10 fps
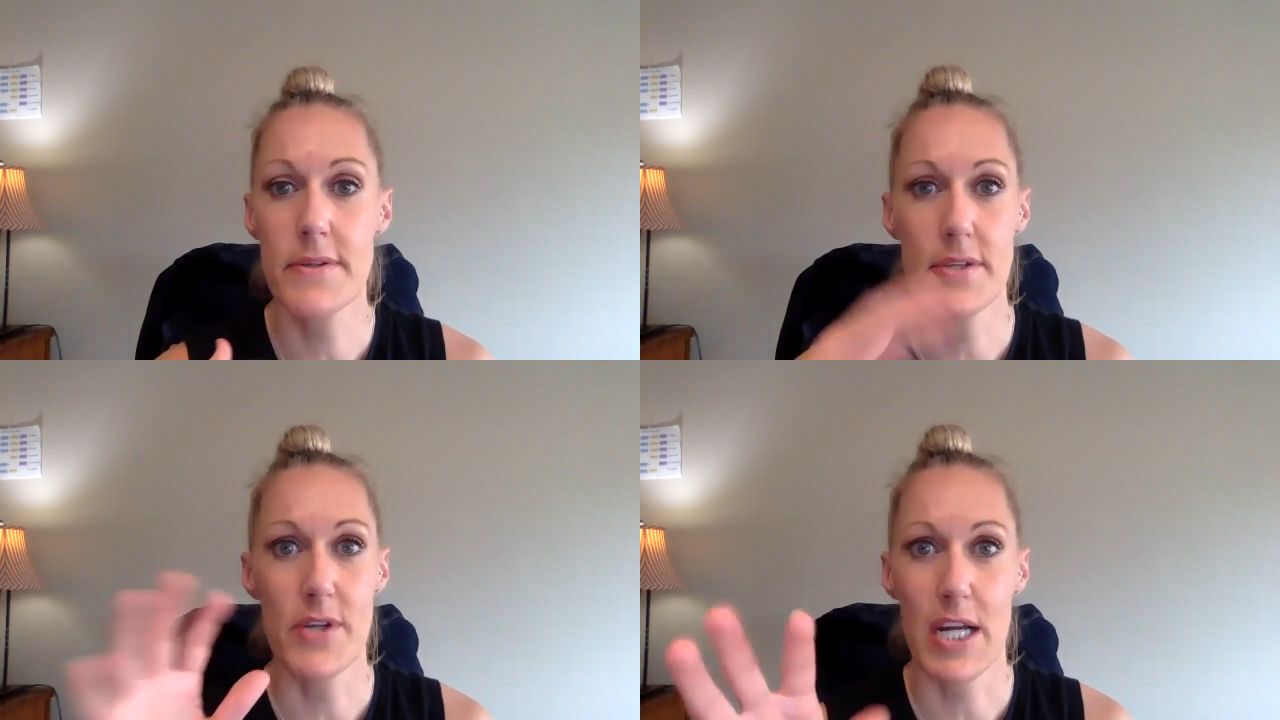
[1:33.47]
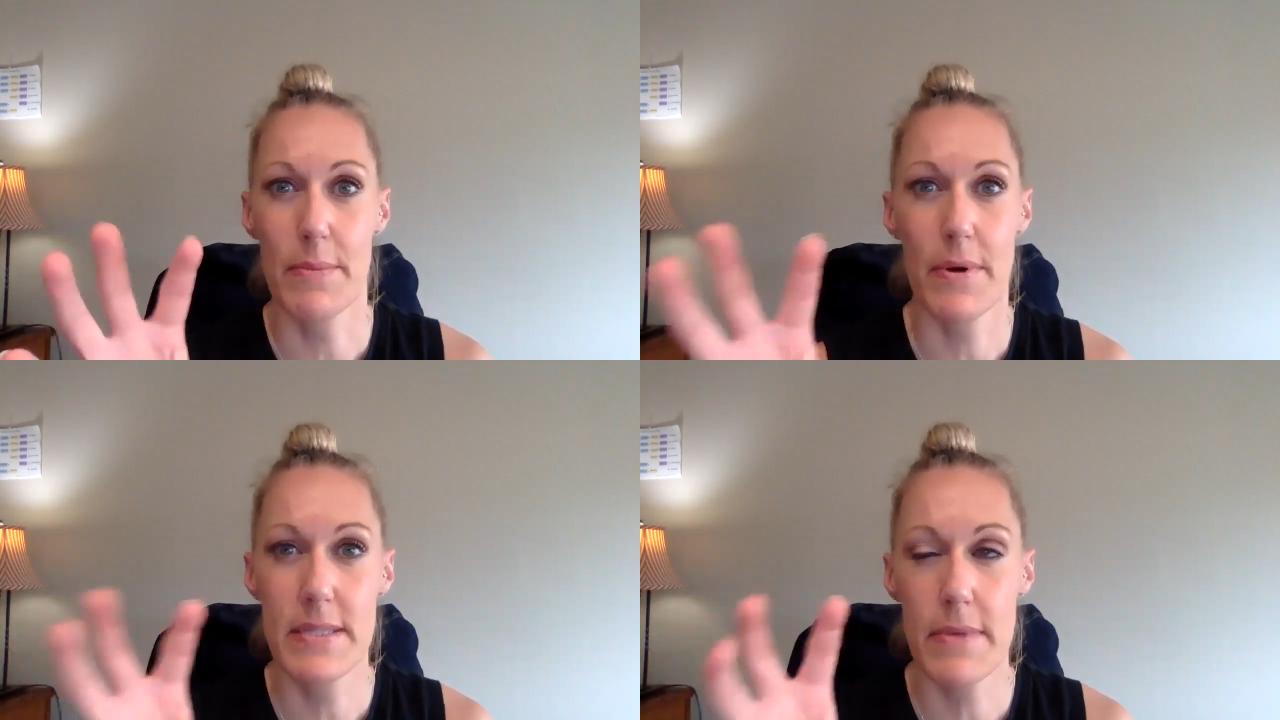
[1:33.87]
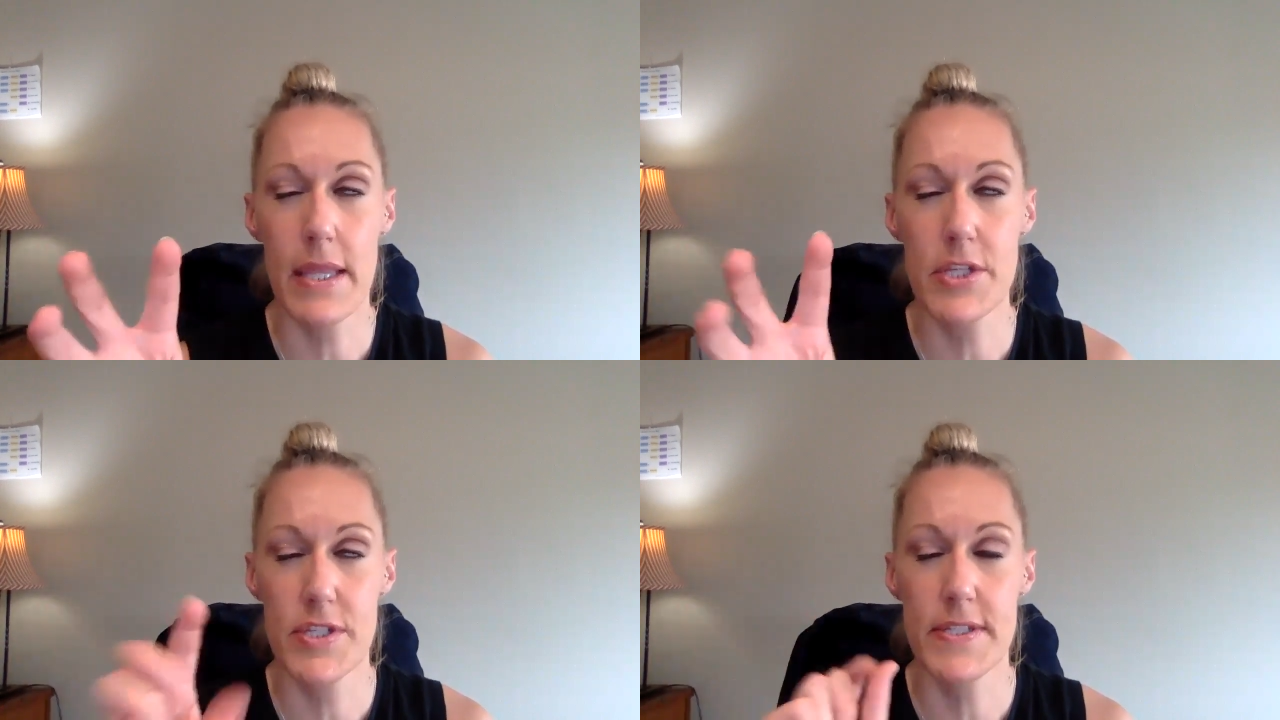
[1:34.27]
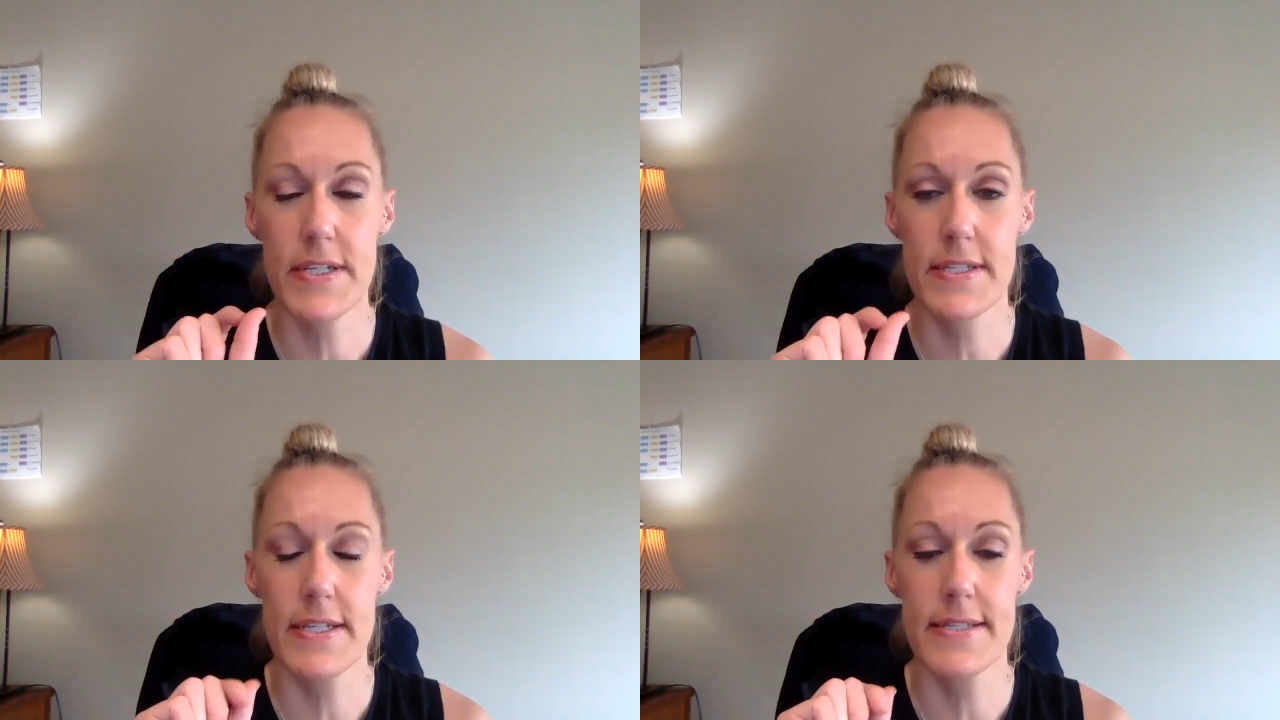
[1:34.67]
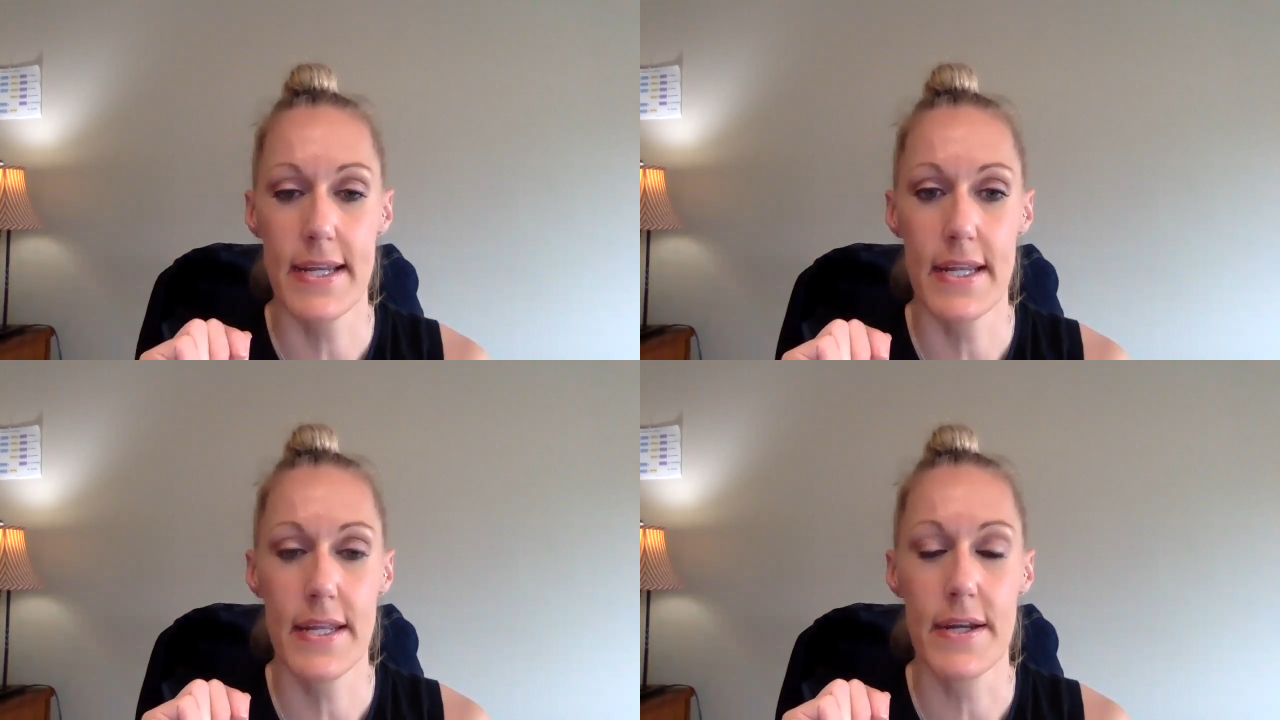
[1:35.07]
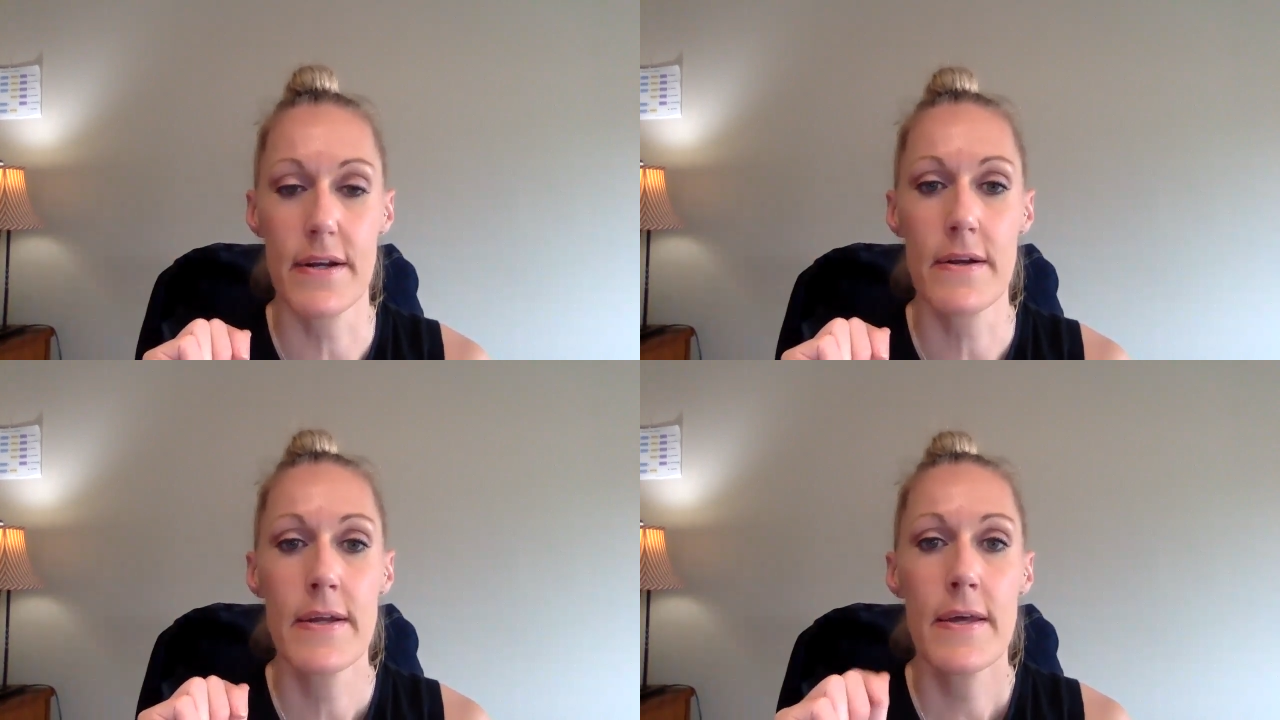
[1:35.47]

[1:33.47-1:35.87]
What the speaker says: I'll talk about some of the logistics in a second here.